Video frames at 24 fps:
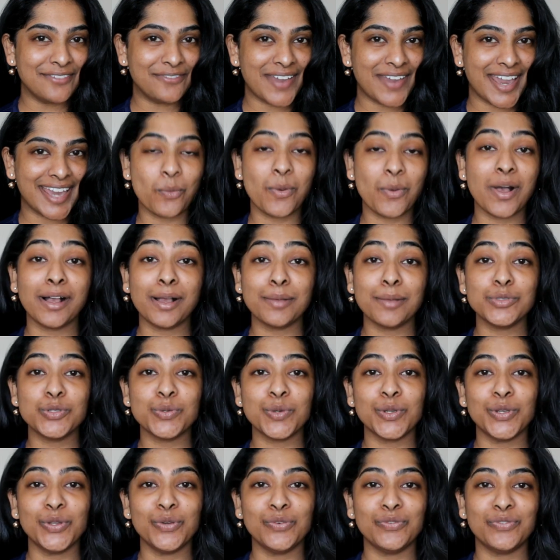Faye. Welcome
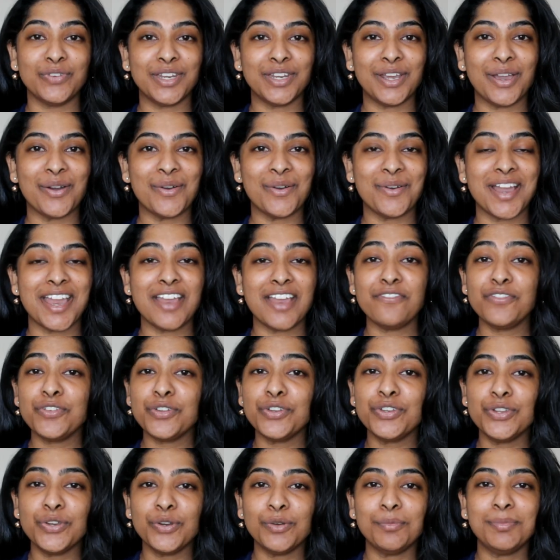to a new video. If
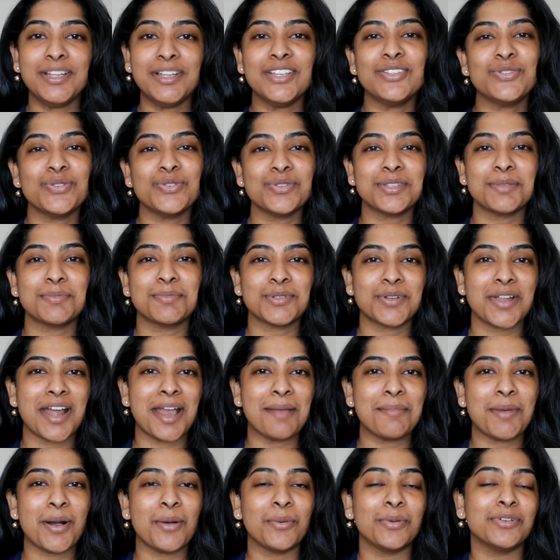you're new, please do
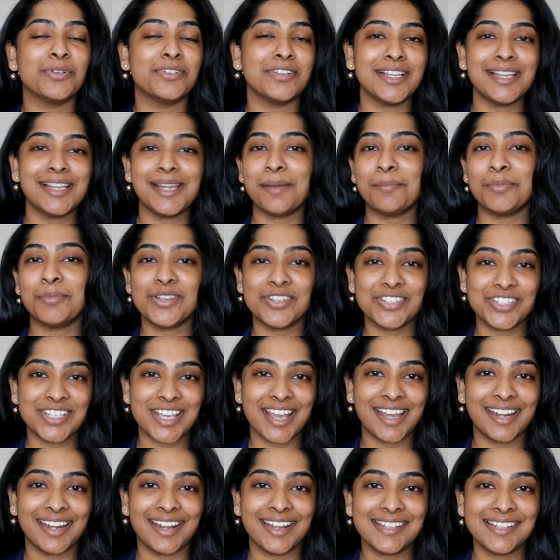subscribe. I would really
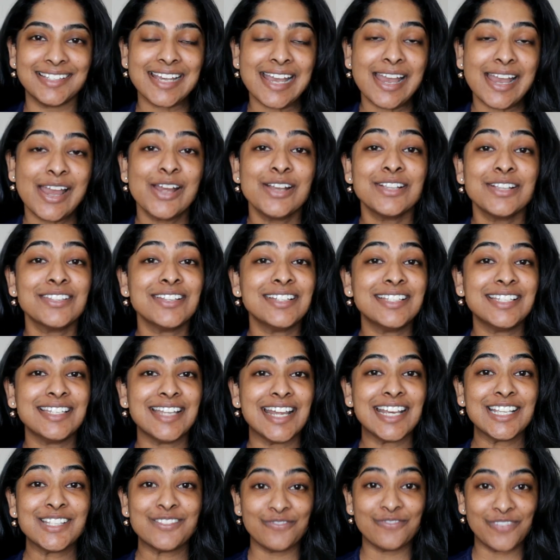appreciate it. So
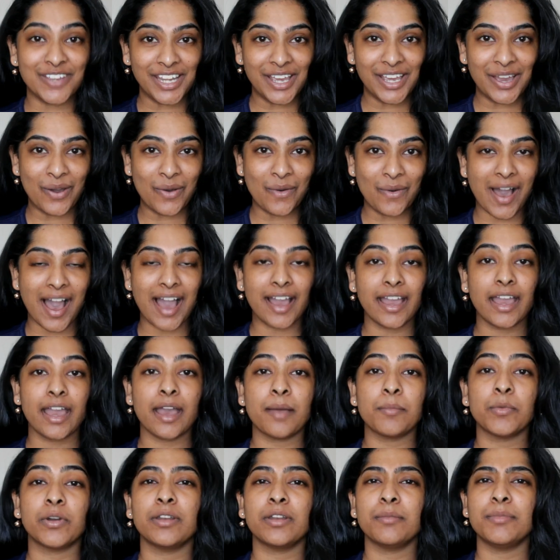today's video, I
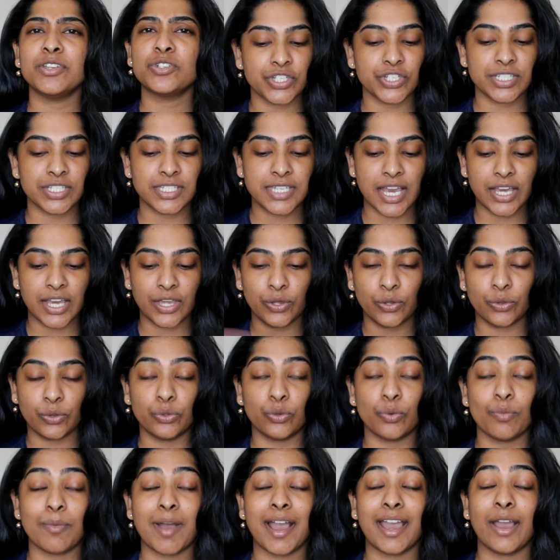am going to be just taking you
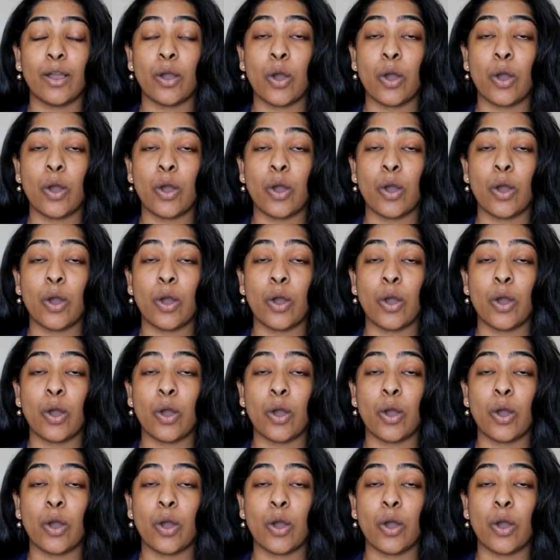through my